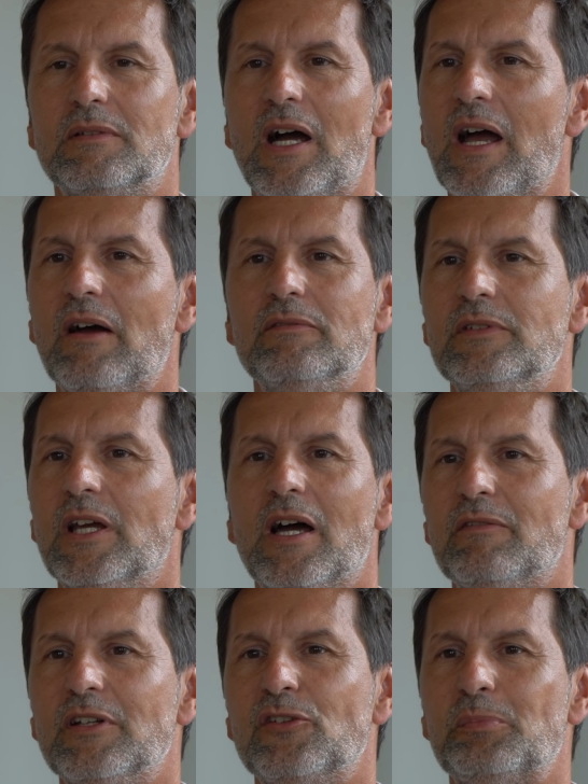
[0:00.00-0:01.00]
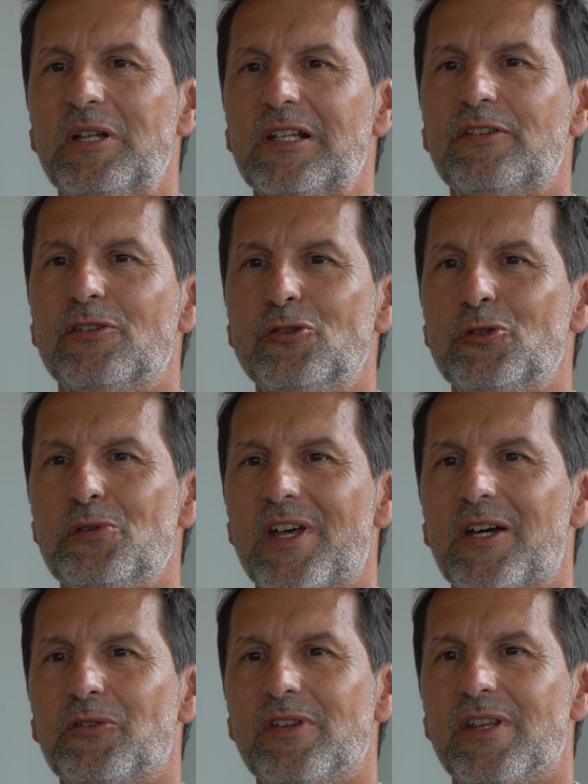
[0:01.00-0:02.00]
Yeah, I've spent less than
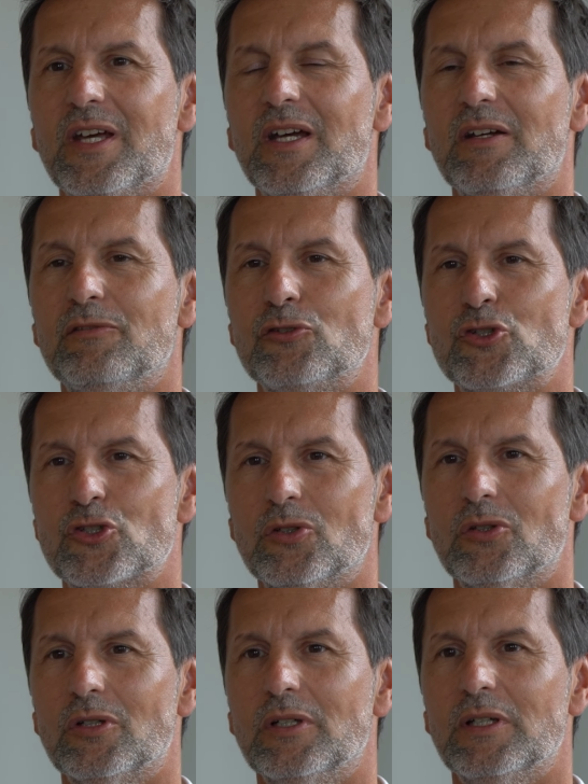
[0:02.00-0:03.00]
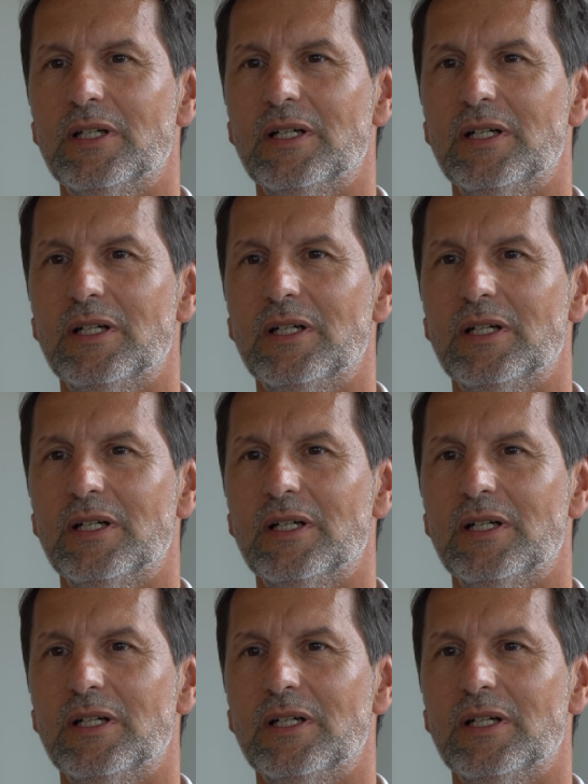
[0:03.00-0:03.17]
2,000 there for sure.